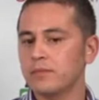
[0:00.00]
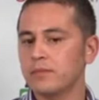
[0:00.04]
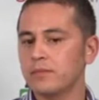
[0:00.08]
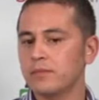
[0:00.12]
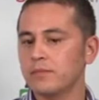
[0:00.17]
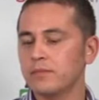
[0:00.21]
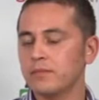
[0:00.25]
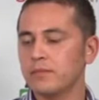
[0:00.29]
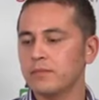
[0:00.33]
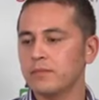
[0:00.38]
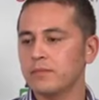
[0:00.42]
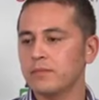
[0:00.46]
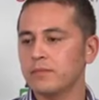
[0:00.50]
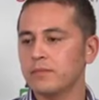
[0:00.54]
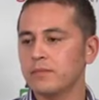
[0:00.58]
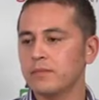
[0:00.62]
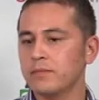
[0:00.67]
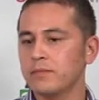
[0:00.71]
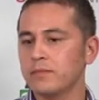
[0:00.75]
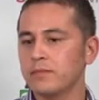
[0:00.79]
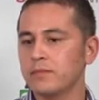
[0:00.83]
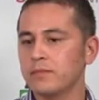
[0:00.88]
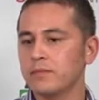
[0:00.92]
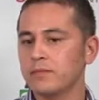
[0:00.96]

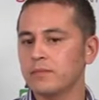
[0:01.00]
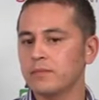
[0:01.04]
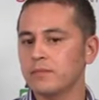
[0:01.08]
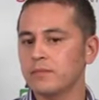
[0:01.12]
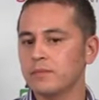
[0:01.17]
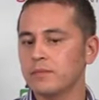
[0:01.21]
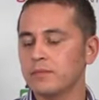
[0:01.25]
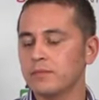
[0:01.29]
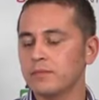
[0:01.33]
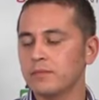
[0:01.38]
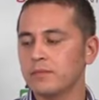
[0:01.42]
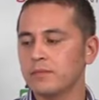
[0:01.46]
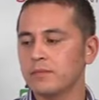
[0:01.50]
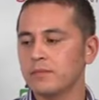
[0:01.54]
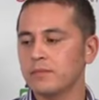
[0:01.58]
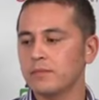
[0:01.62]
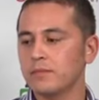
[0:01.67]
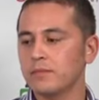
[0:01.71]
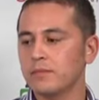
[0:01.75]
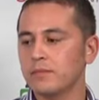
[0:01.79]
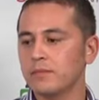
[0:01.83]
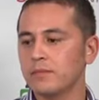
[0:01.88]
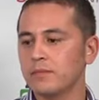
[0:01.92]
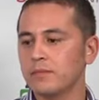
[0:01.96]

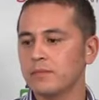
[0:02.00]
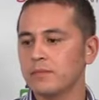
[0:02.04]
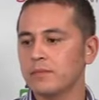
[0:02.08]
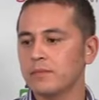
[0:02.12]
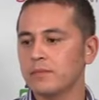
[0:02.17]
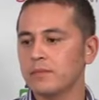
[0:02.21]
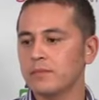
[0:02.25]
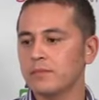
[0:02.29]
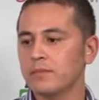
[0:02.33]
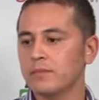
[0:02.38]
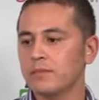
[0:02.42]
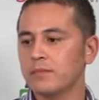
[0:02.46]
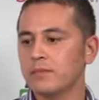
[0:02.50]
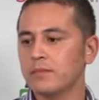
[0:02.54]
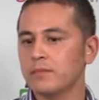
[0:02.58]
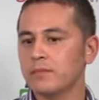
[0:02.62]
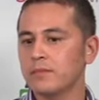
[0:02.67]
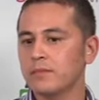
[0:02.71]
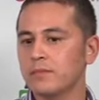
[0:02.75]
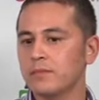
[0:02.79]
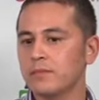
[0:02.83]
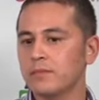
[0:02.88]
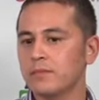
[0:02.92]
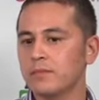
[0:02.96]

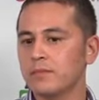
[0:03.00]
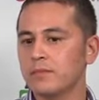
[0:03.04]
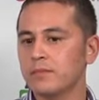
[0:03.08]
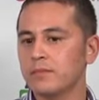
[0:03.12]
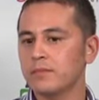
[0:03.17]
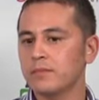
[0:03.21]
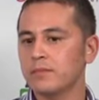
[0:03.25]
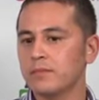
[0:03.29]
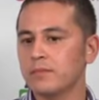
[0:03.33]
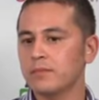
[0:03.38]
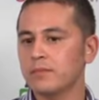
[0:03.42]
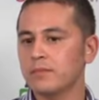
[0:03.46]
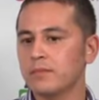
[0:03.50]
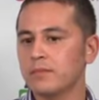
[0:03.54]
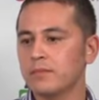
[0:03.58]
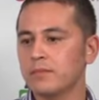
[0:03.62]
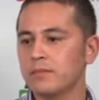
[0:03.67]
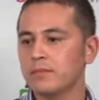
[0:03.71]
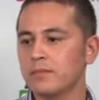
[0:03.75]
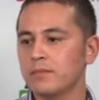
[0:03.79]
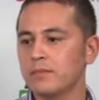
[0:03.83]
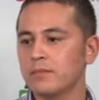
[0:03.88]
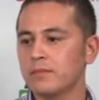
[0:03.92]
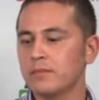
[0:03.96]

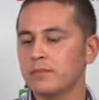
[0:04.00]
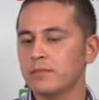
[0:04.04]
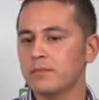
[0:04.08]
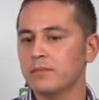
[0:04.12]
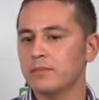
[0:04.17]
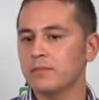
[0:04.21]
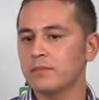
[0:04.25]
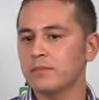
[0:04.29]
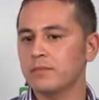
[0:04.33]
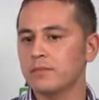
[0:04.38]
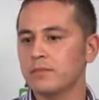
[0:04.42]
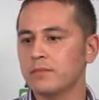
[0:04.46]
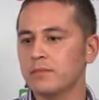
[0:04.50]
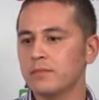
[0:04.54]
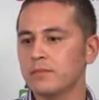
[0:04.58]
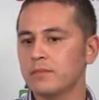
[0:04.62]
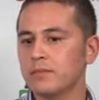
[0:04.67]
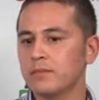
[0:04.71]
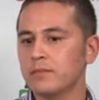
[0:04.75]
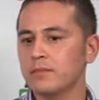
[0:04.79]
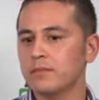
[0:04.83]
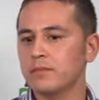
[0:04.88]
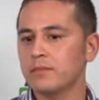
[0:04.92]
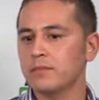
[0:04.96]

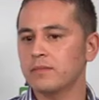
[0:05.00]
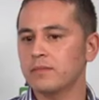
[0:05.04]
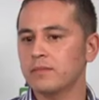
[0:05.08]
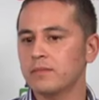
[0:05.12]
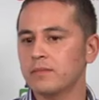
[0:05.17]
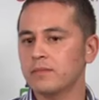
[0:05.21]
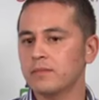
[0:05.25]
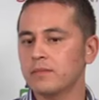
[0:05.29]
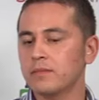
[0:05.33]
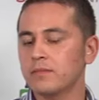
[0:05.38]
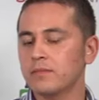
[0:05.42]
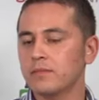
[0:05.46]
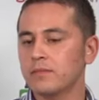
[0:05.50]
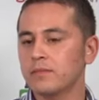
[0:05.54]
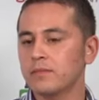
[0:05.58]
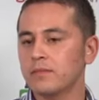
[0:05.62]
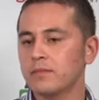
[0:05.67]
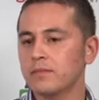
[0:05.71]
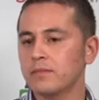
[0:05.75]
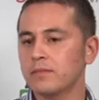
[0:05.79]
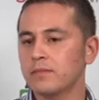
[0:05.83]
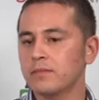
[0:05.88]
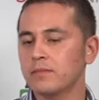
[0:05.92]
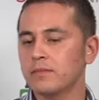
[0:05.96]

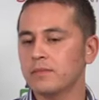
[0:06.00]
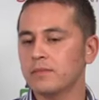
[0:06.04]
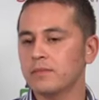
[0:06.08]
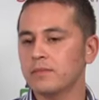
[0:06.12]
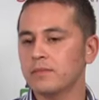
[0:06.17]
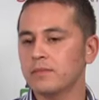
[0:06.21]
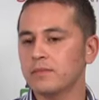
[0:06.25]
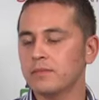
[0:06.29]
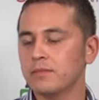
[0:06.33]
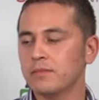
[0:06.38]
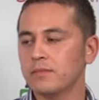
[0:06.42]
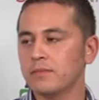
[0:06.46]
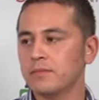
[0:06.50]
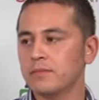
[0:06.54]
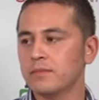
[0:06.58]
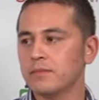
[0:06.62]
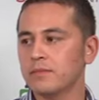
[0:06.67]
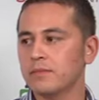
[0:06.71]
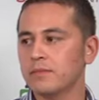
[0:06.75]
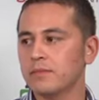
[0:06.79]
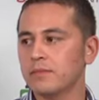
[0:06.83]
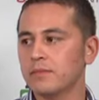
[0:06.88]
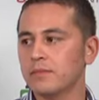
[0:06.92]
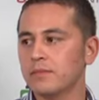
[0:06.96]

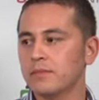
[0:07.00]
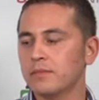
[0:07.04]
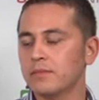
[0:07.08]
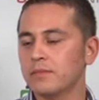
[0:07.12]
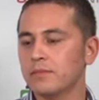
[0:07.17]
(not speaking)